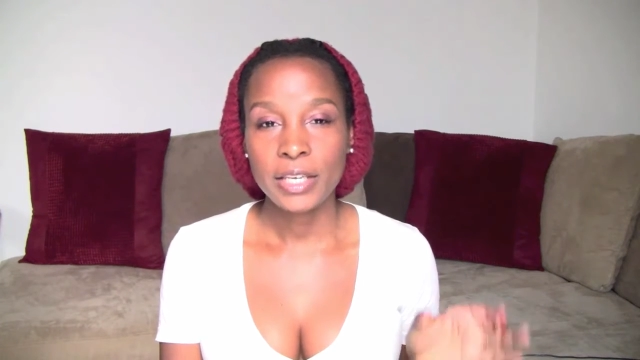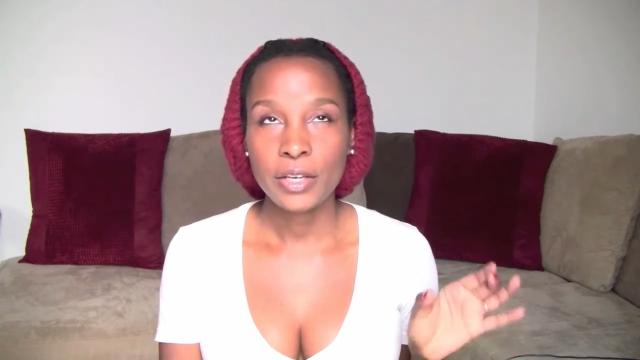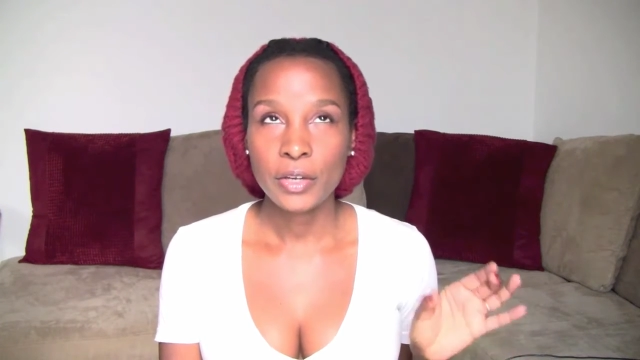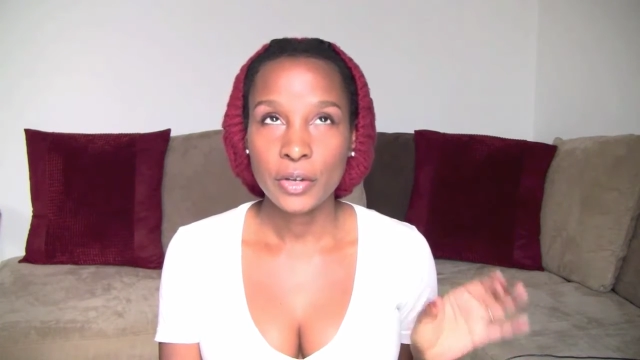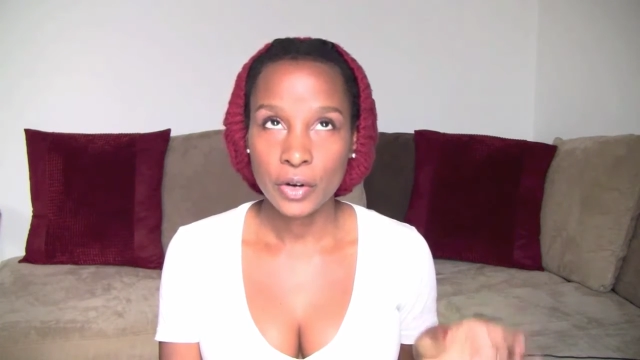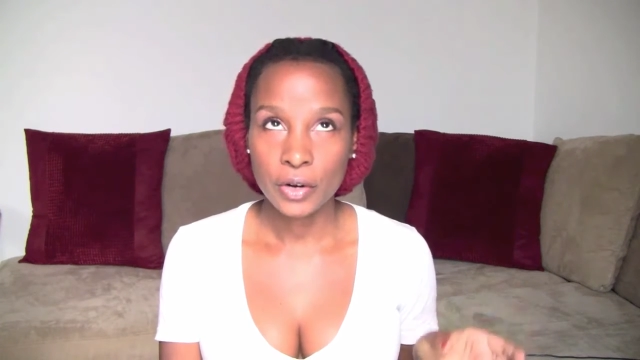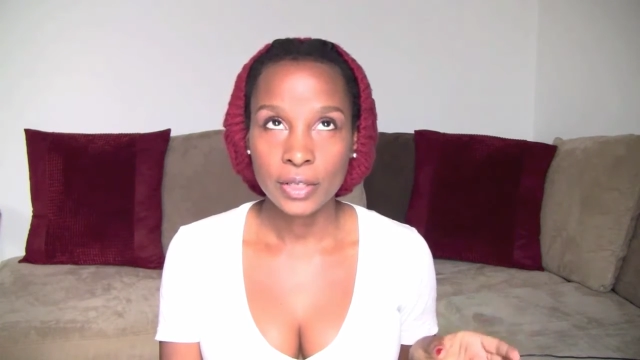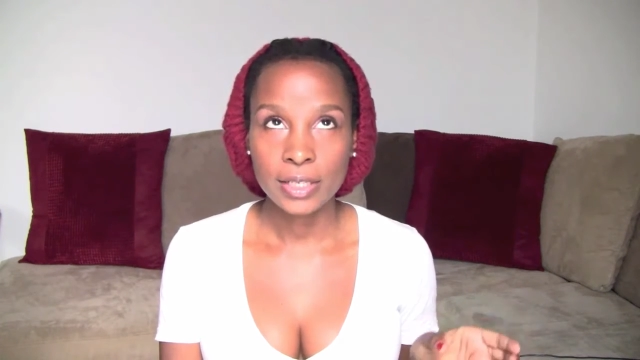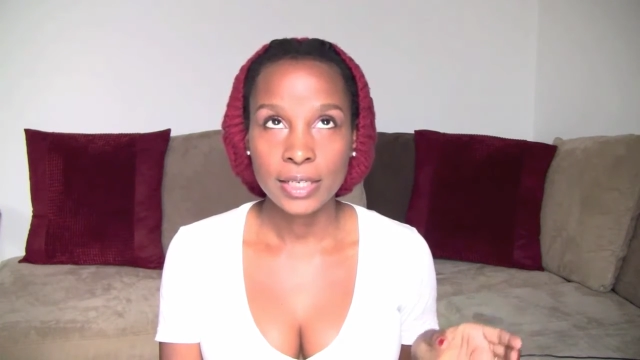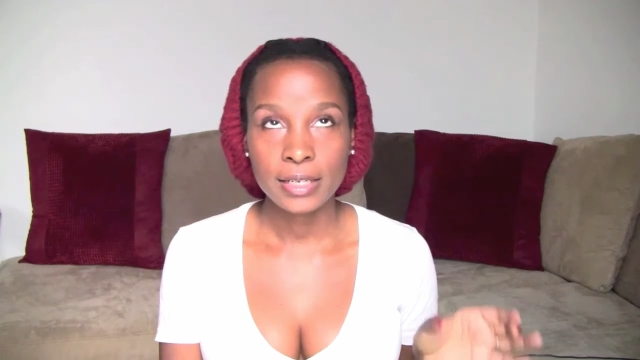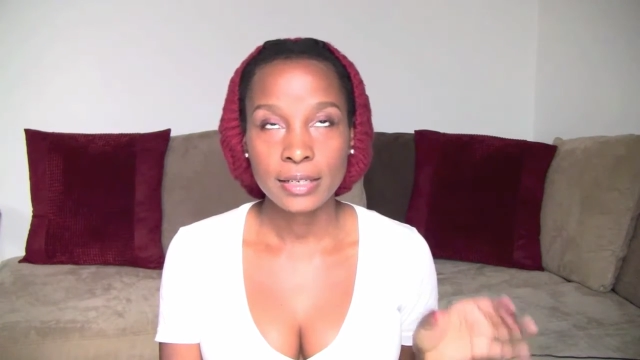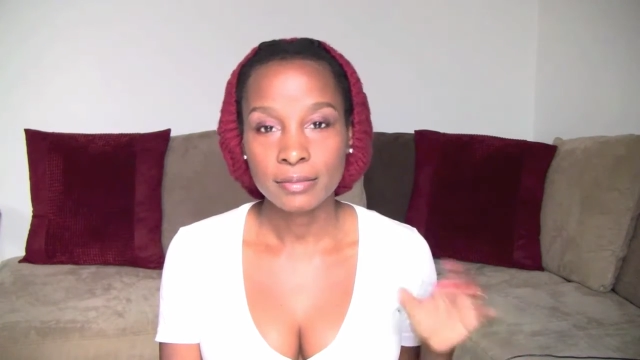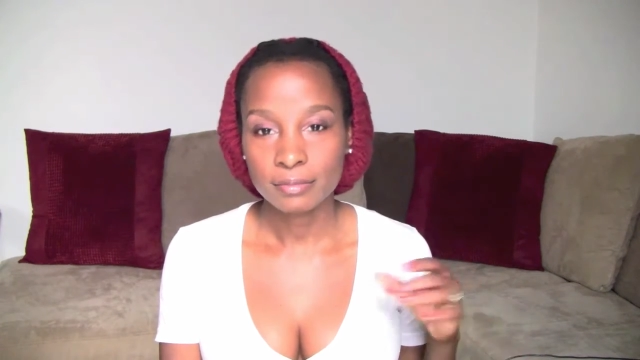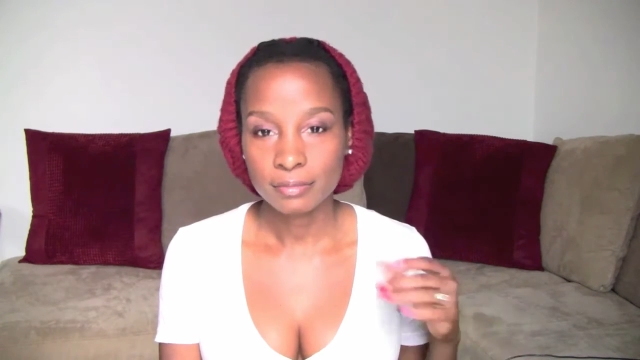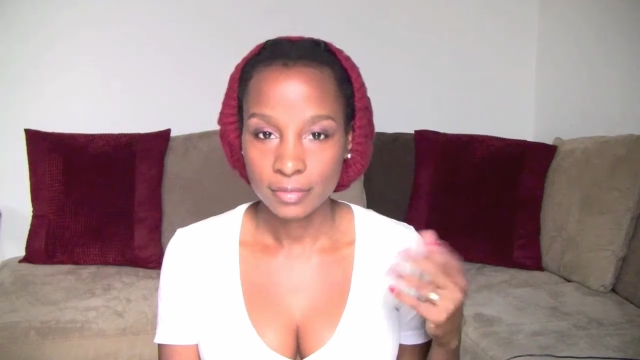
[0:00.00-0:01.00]

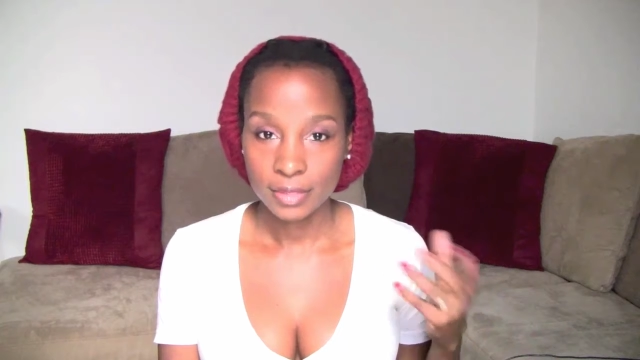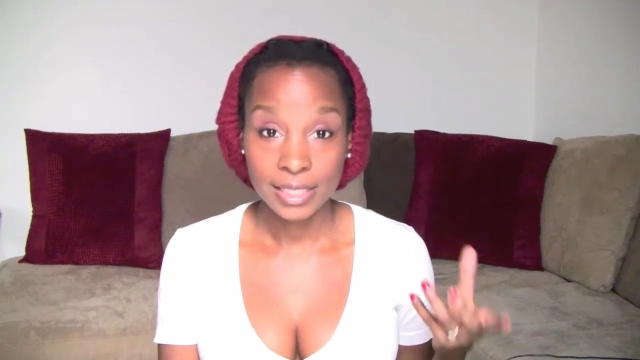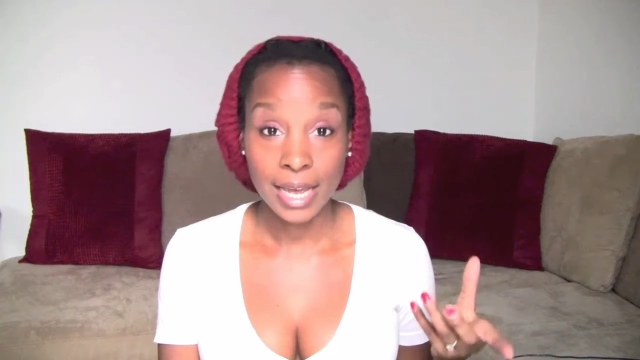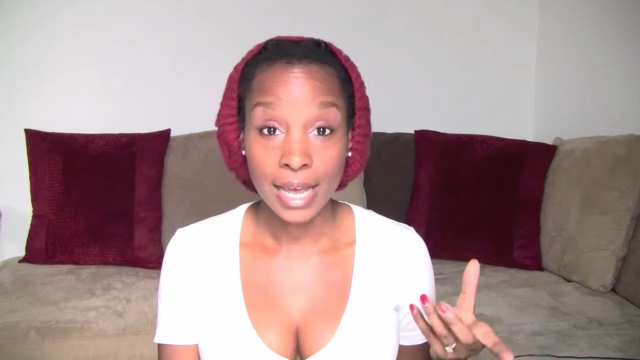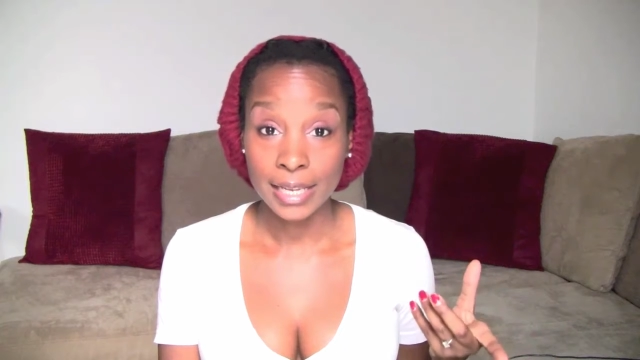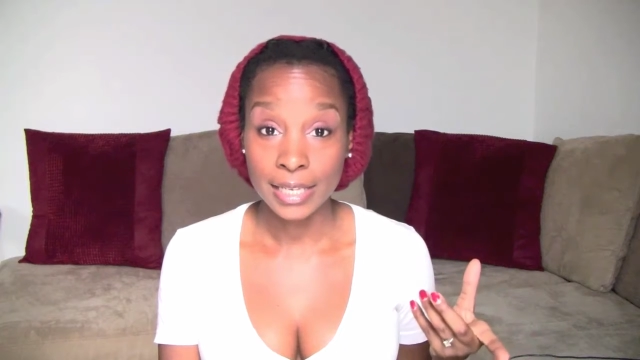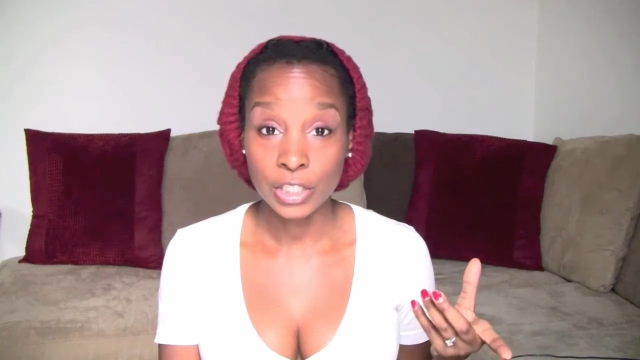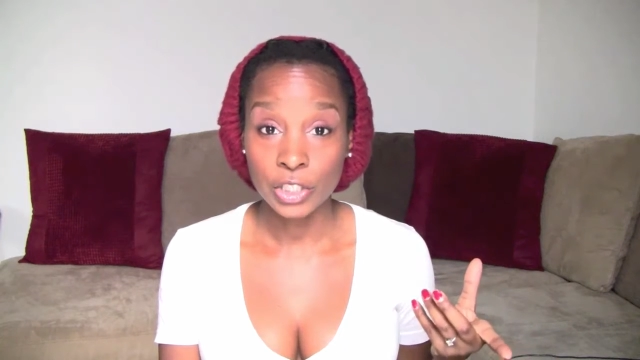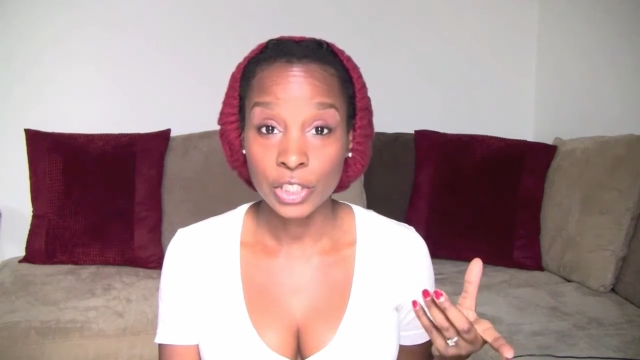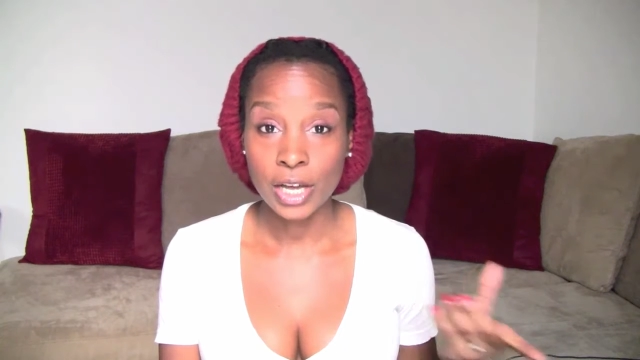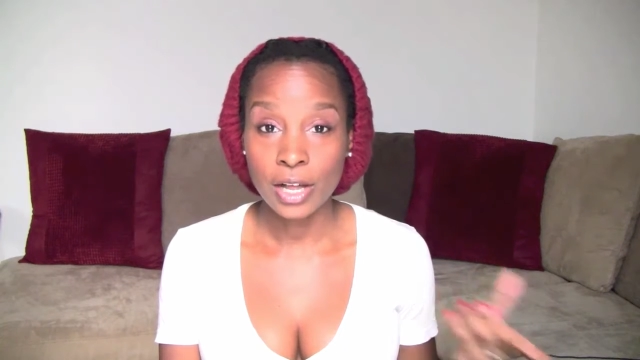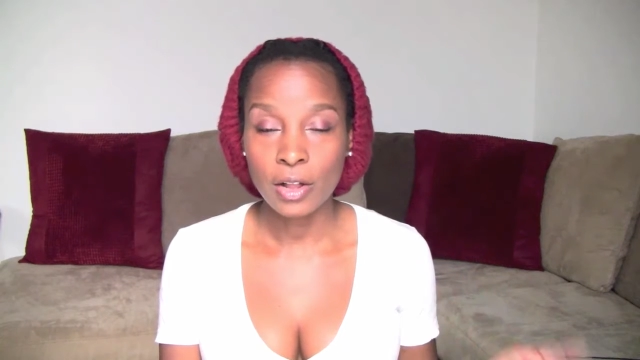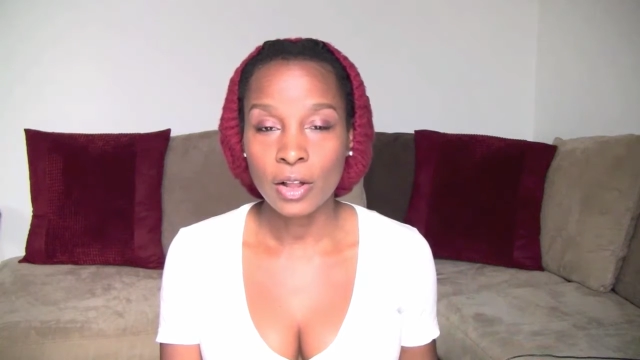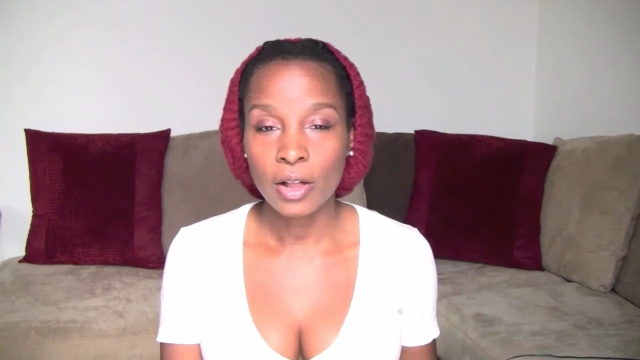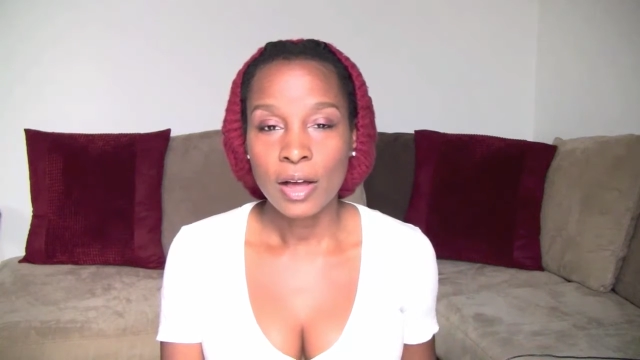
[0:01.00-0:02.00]
Curly styling
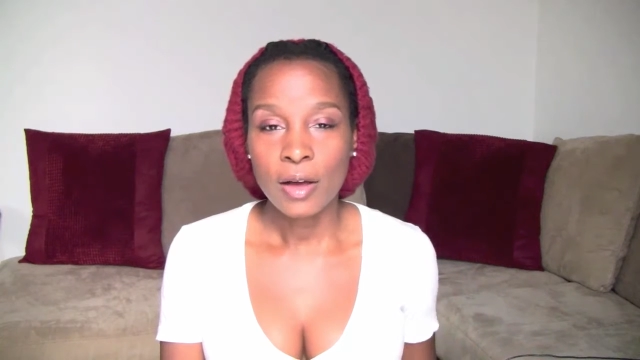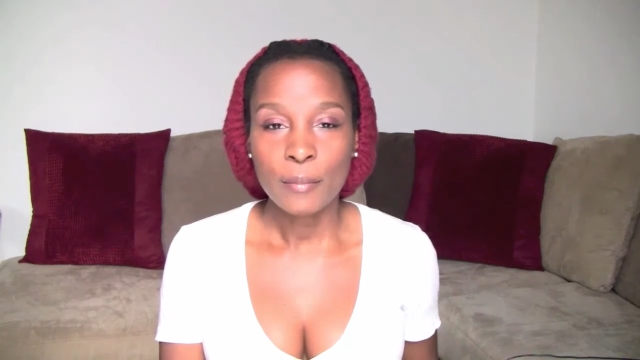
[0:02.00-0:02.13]
gel,